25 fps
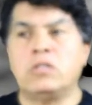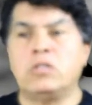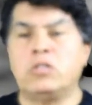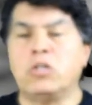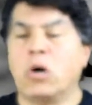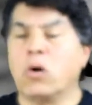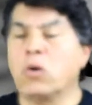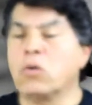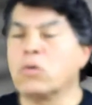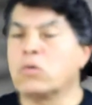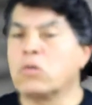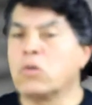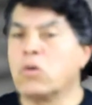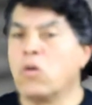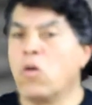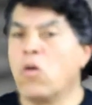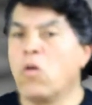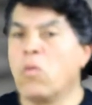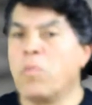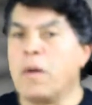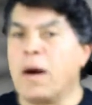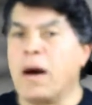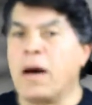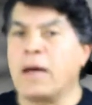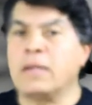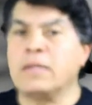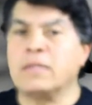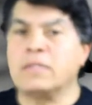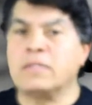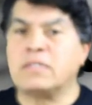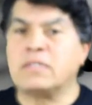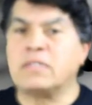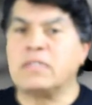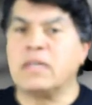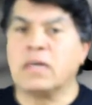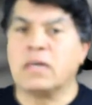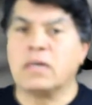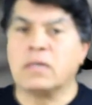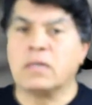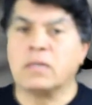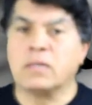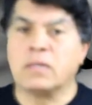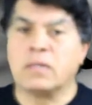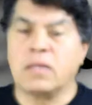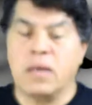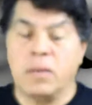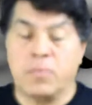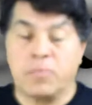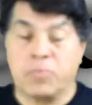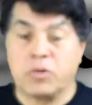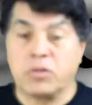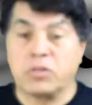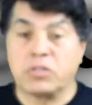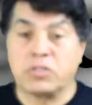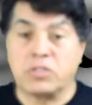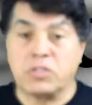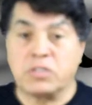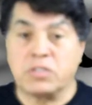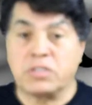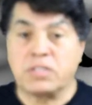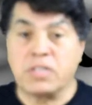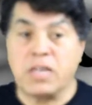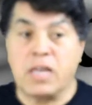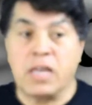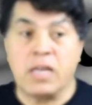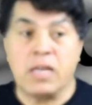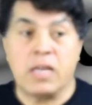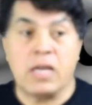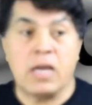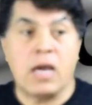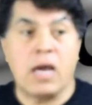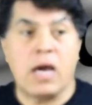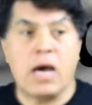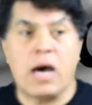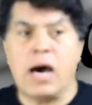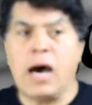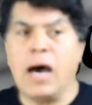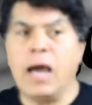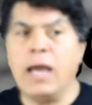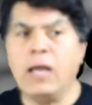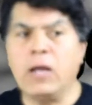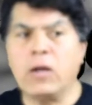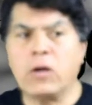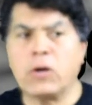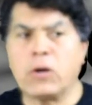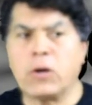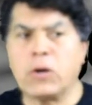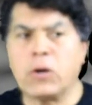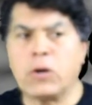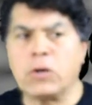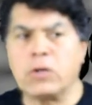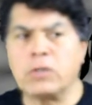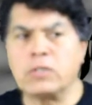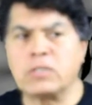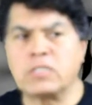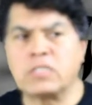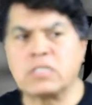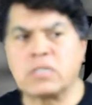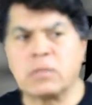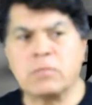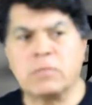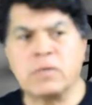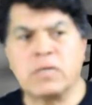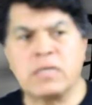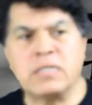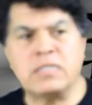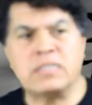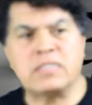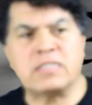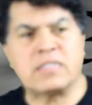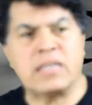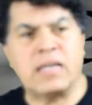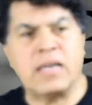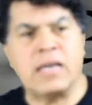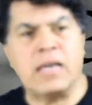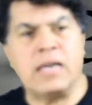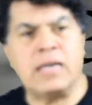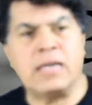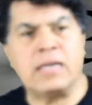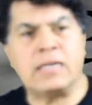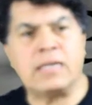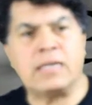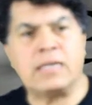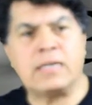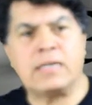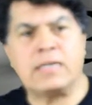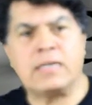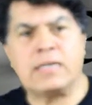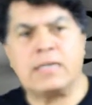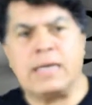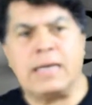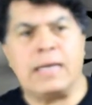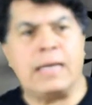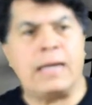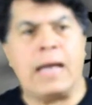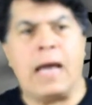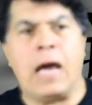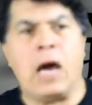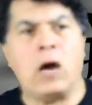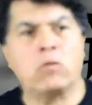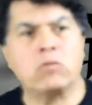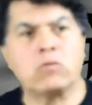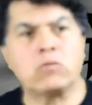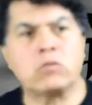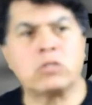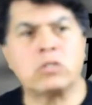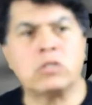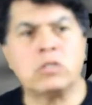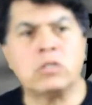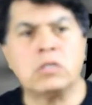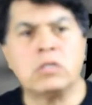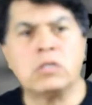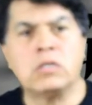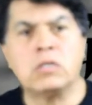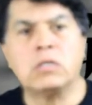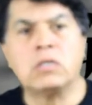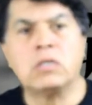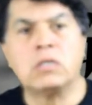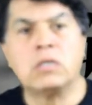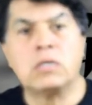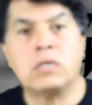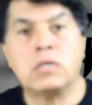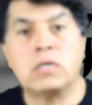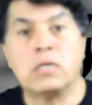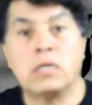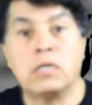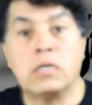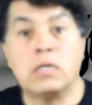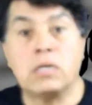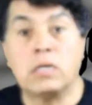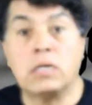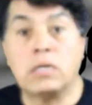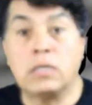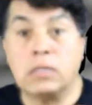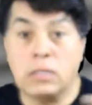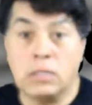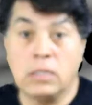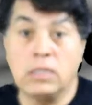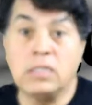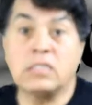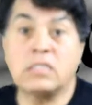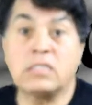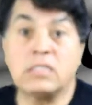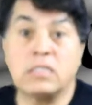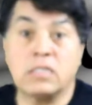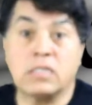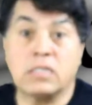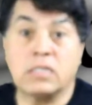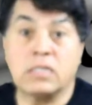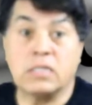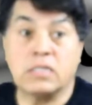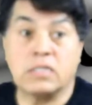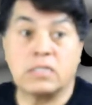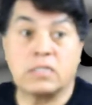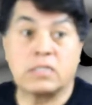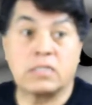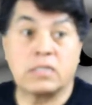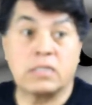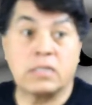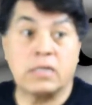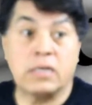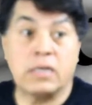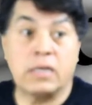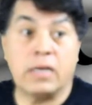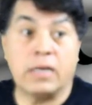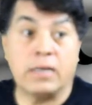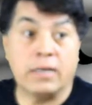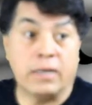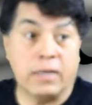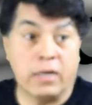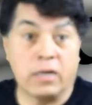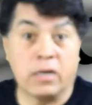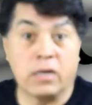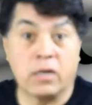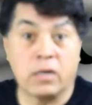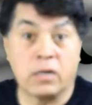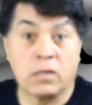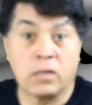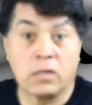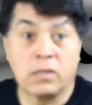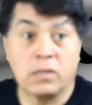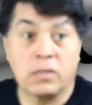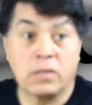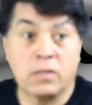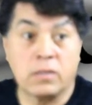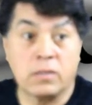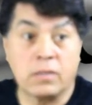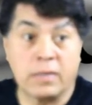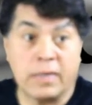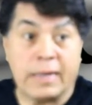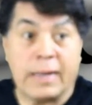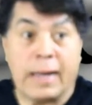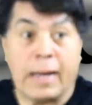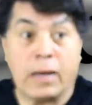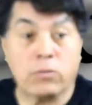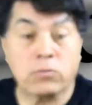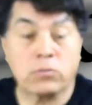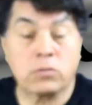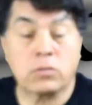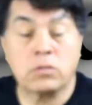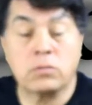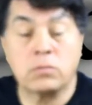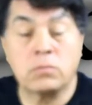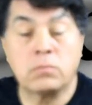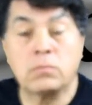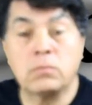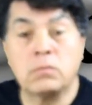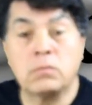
Don't go about it and tell that person, say, I heard somebody say, get out. Listen to this. And hear, get out.